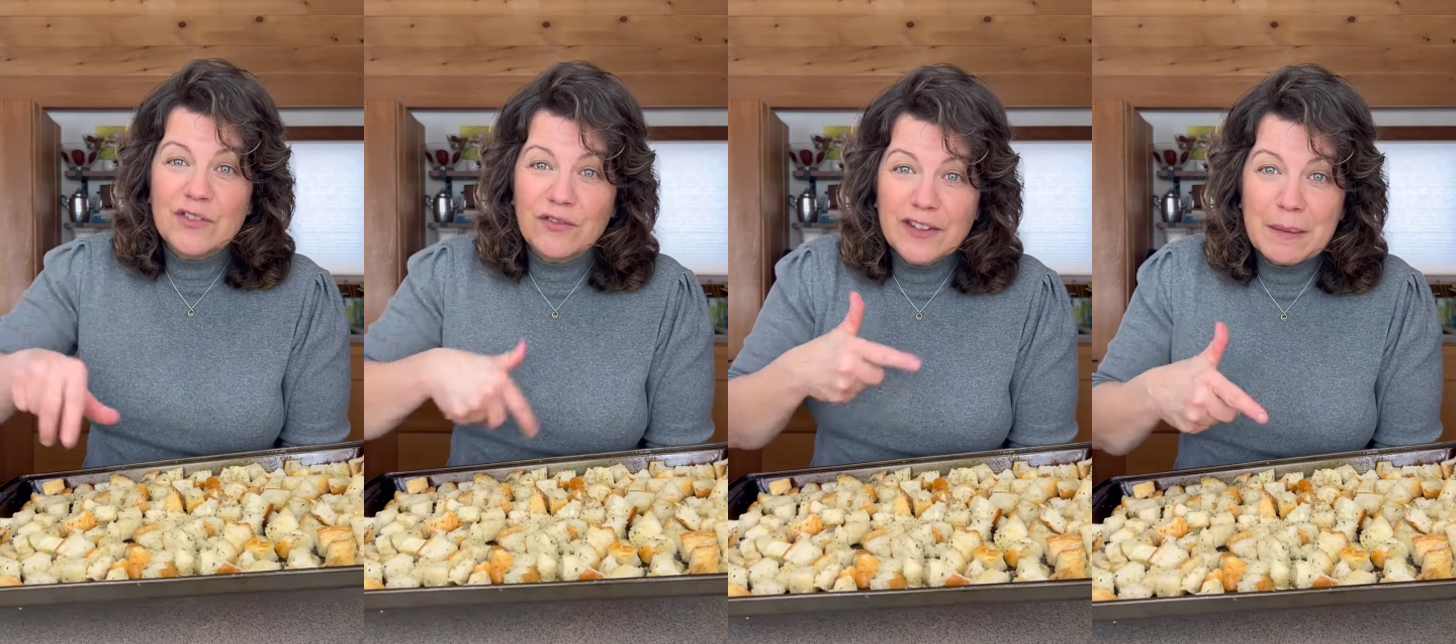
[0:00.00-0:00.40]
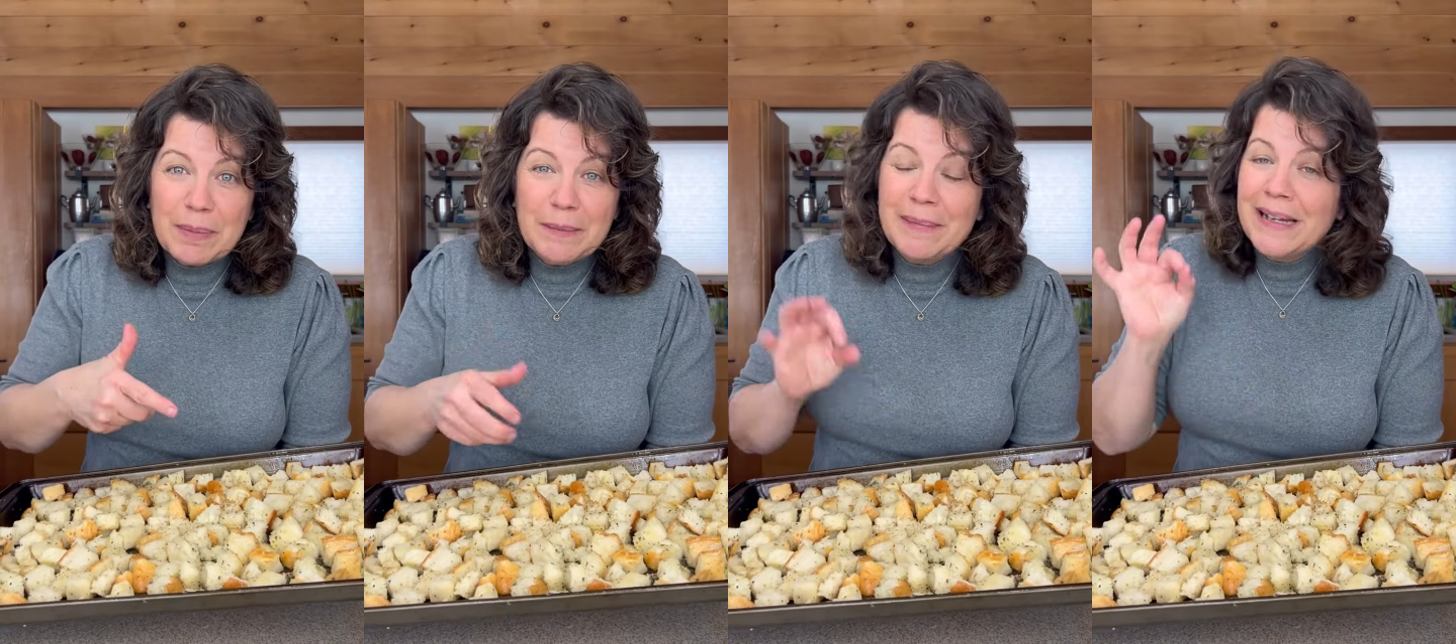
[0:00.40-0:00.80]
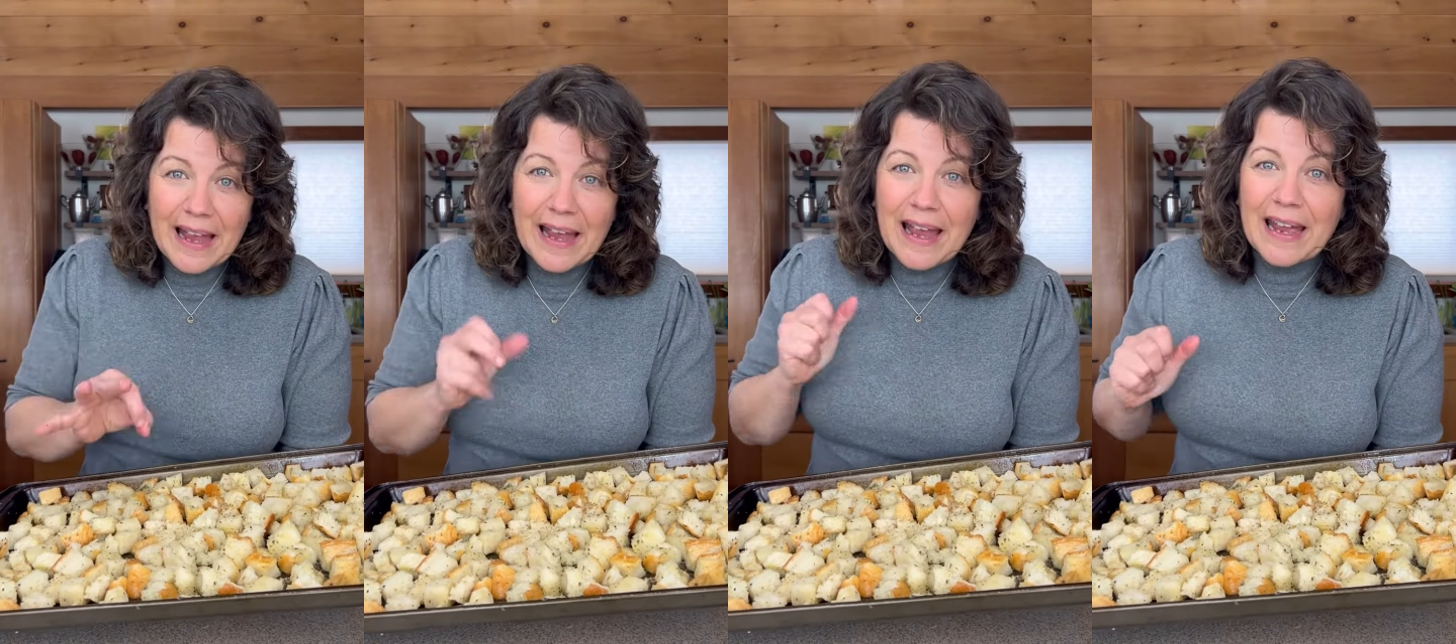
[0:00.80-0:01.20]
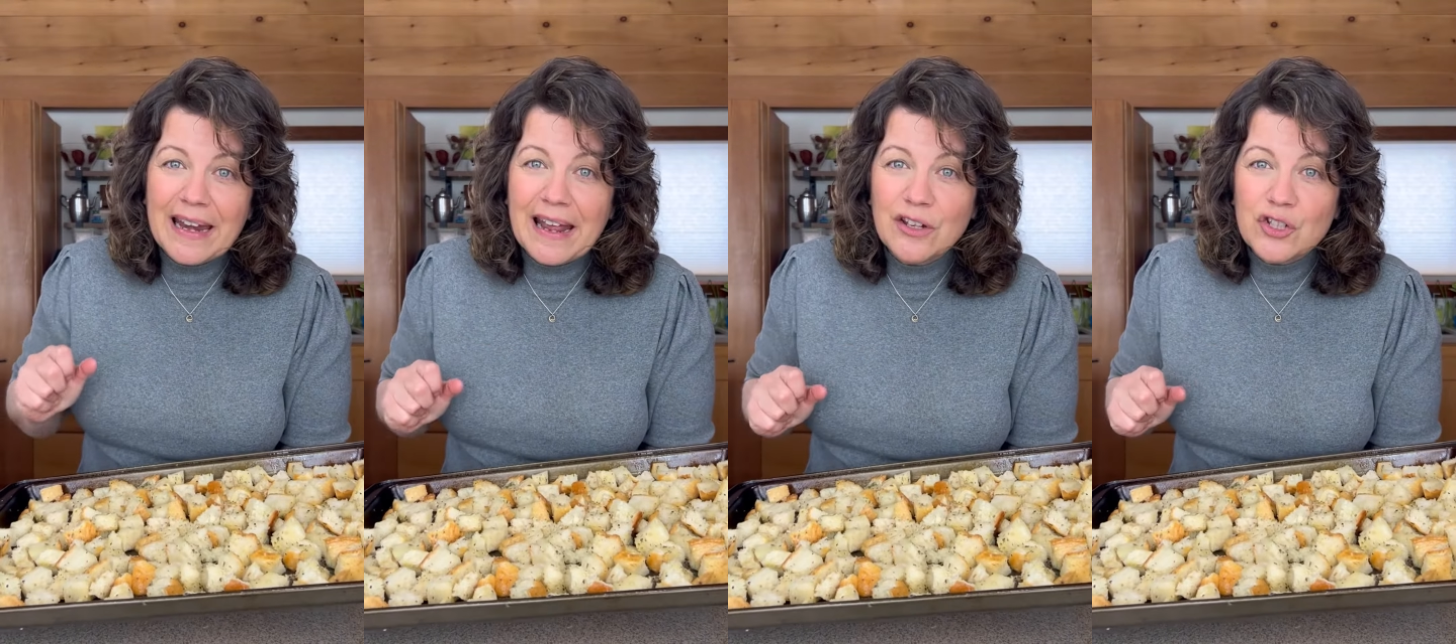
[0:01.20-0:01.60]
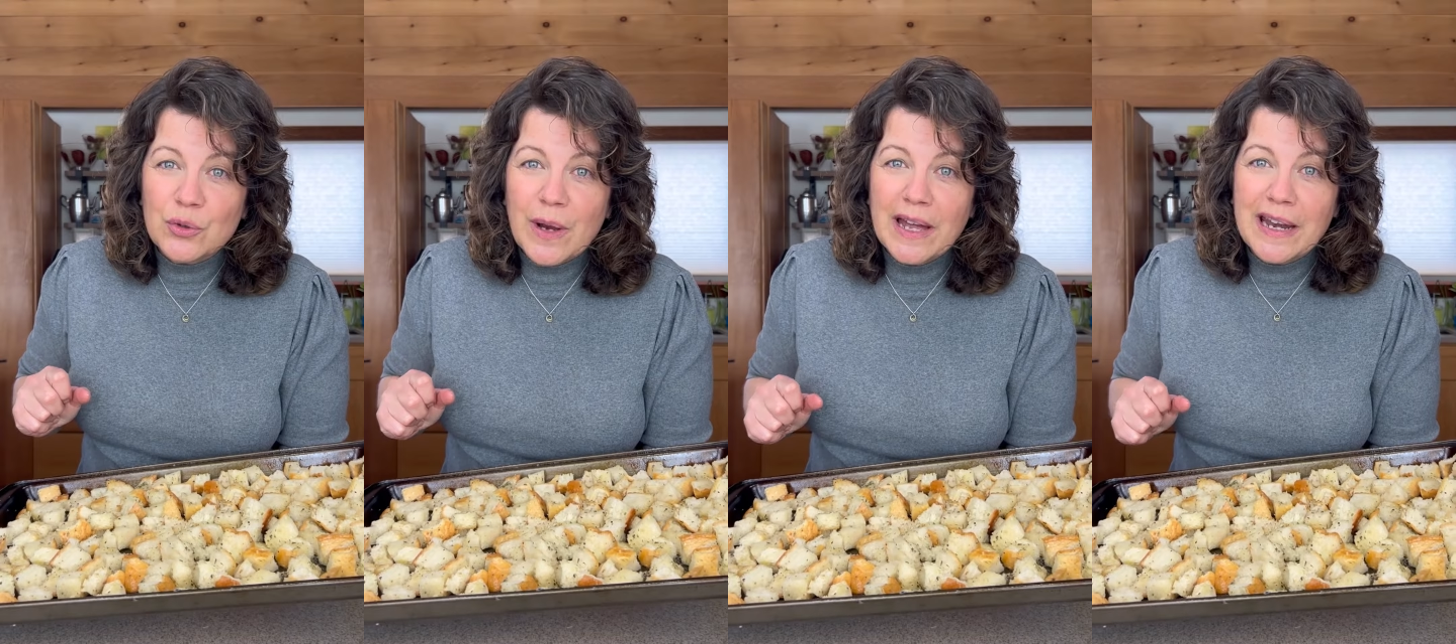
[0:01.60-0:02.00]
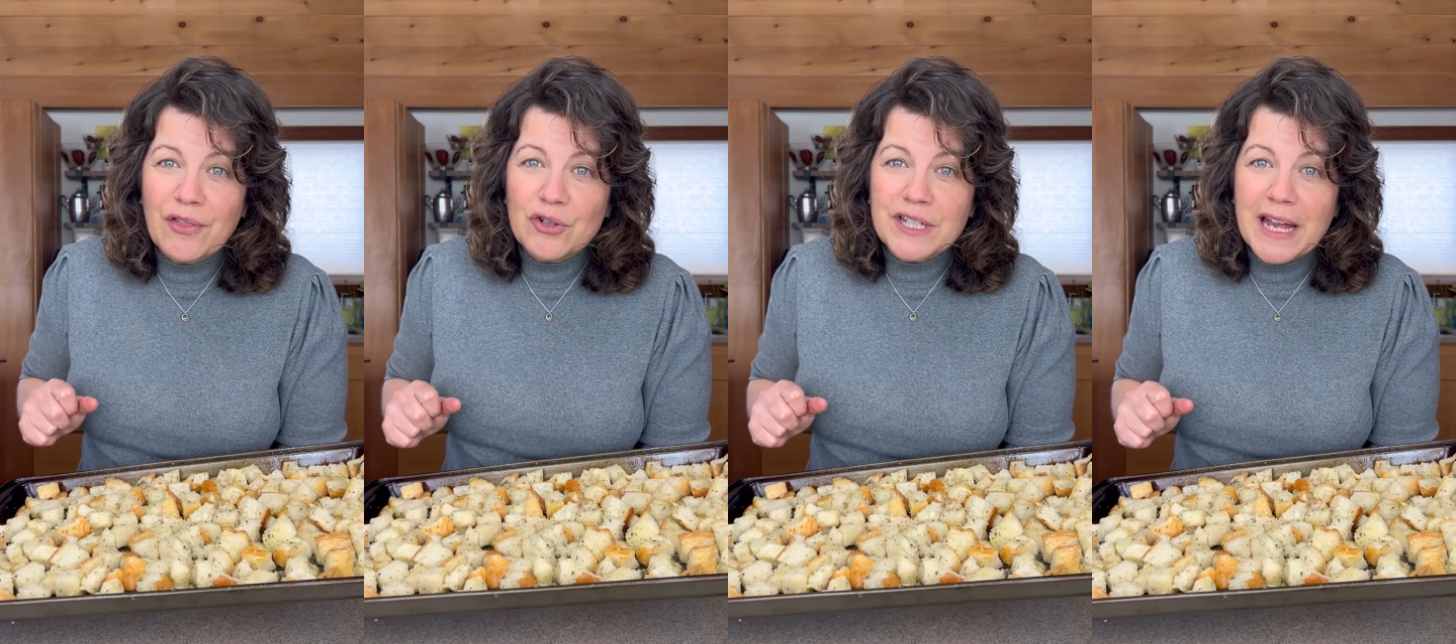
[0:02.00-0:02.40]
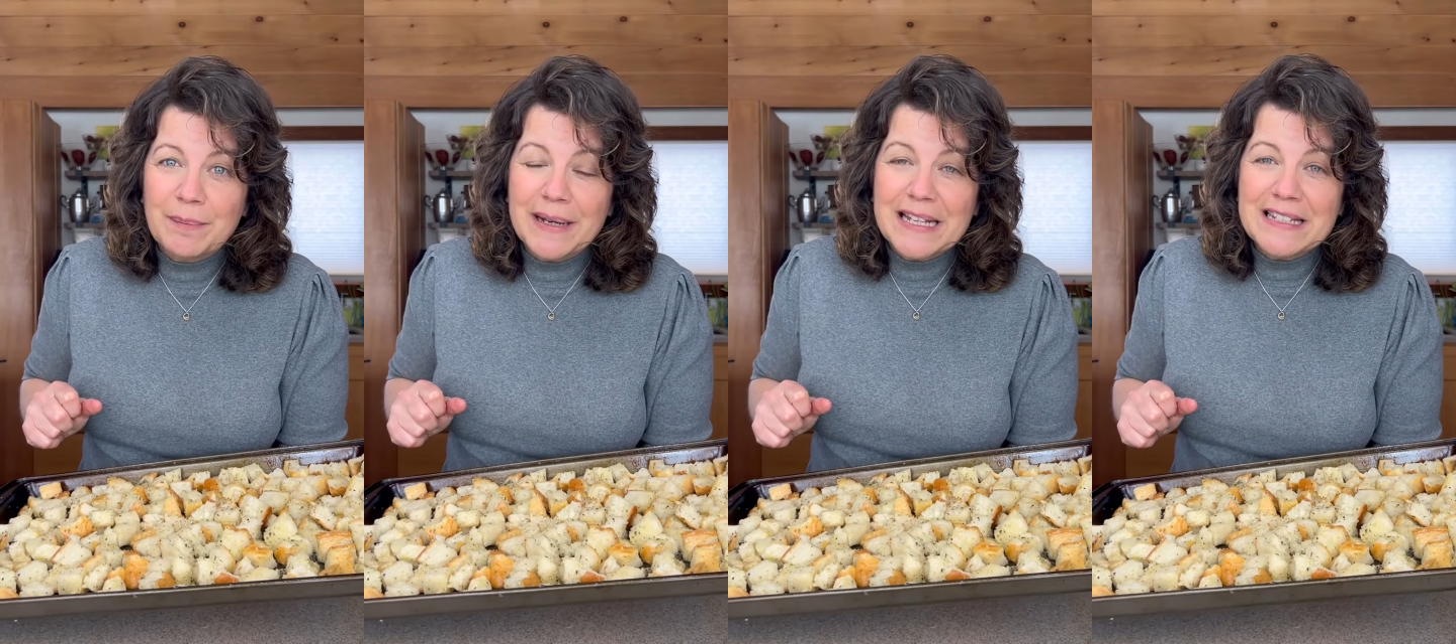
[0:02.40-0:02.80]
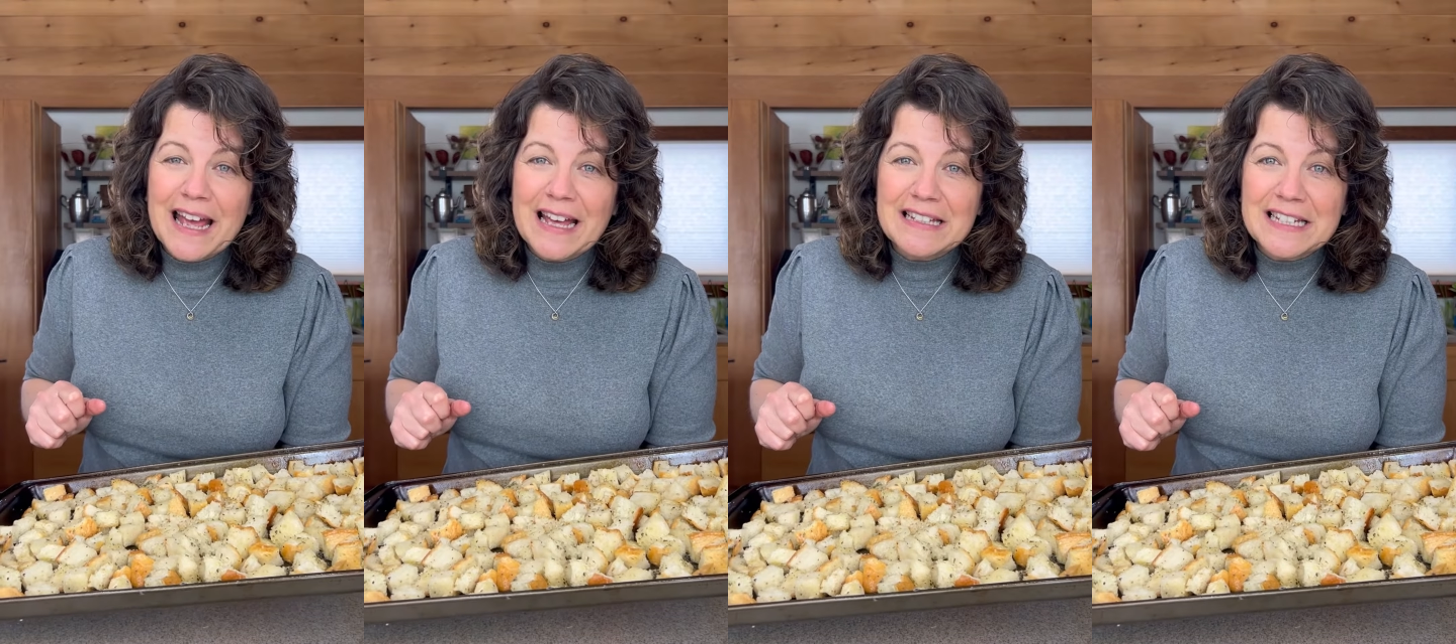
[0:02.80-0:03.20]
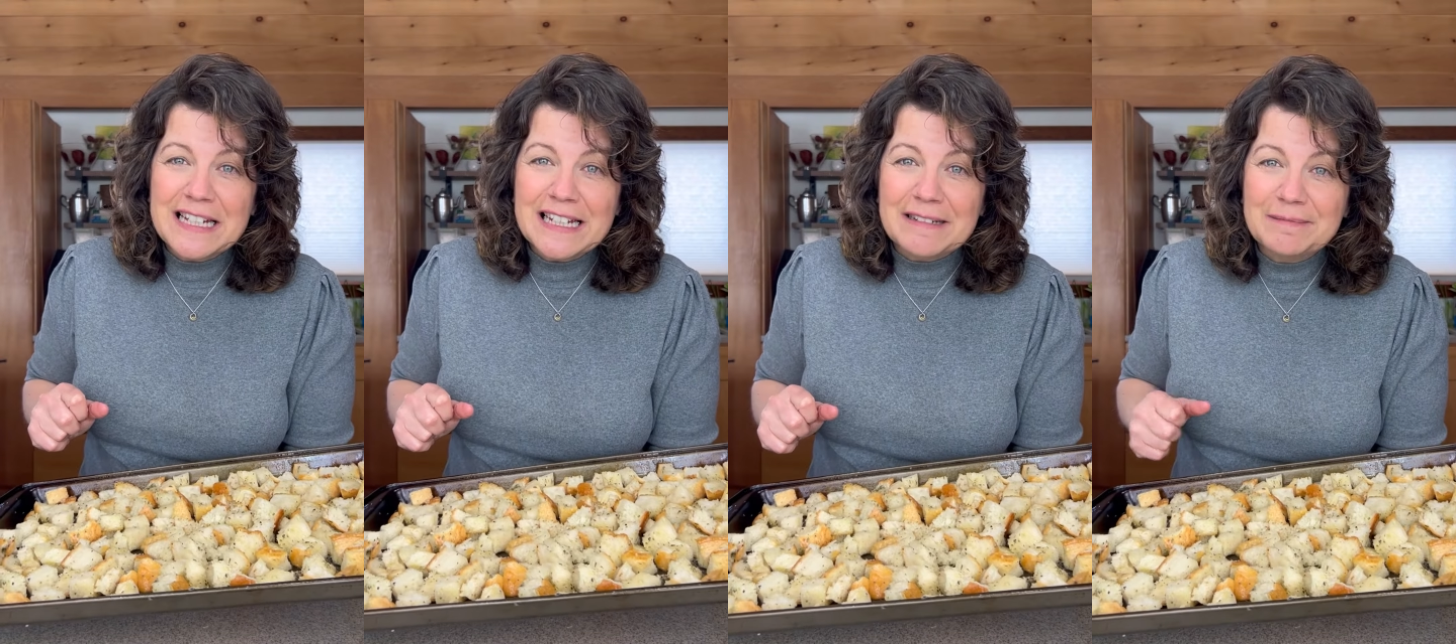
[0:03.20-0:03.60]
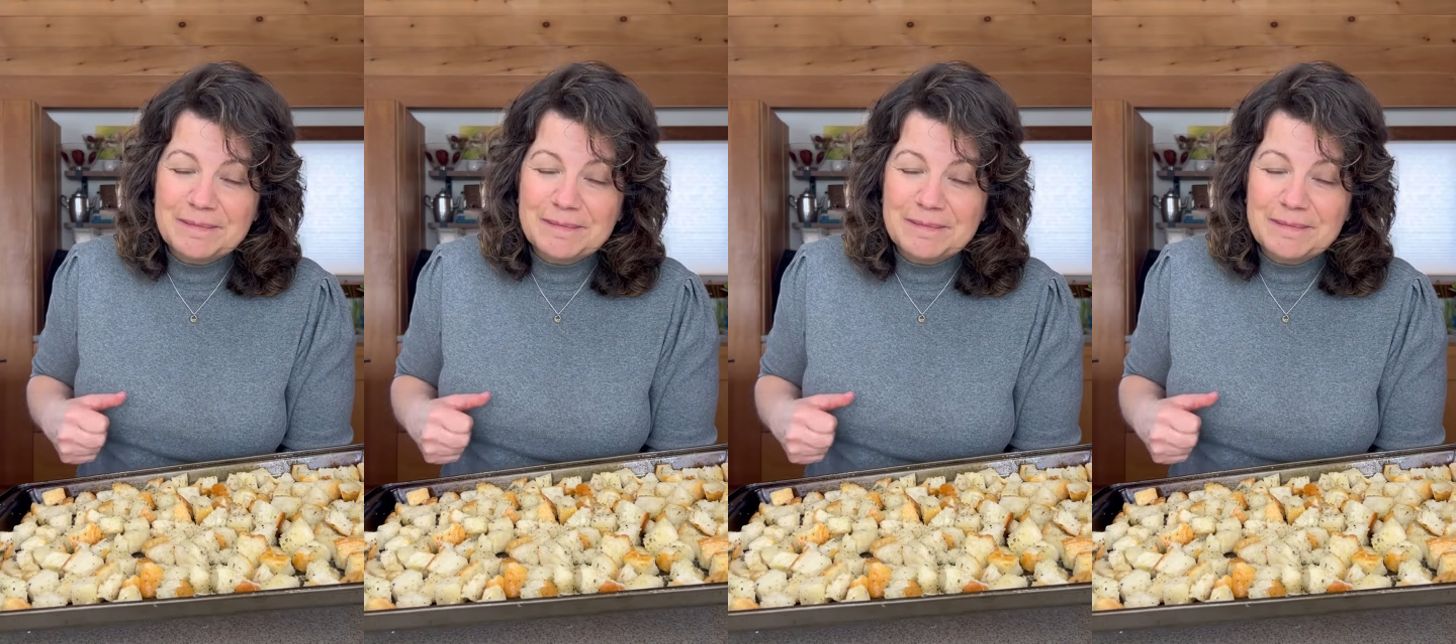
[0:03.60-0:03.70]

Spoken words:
Flip them and do another 10 minutes as needed.